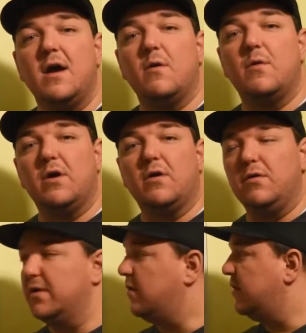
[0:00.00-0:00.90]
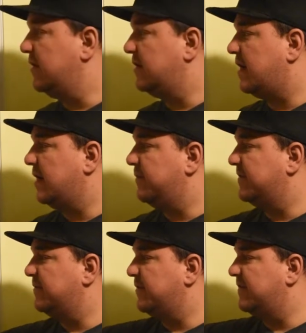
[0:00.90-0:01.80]
We are only going to talk
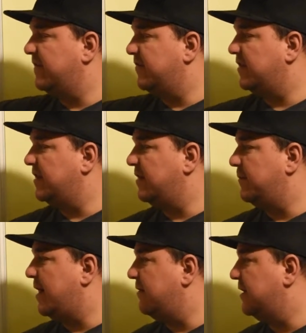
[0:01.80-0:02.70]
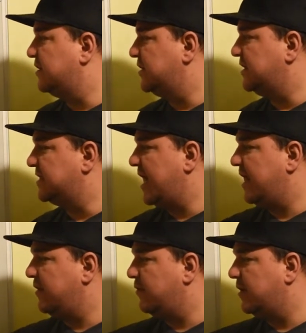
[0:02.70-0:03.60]
specifically about each of these
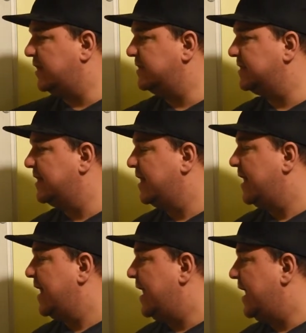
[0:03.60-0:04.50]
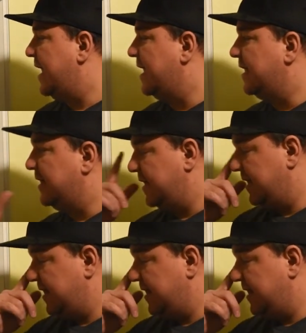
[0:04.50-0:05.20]
categories and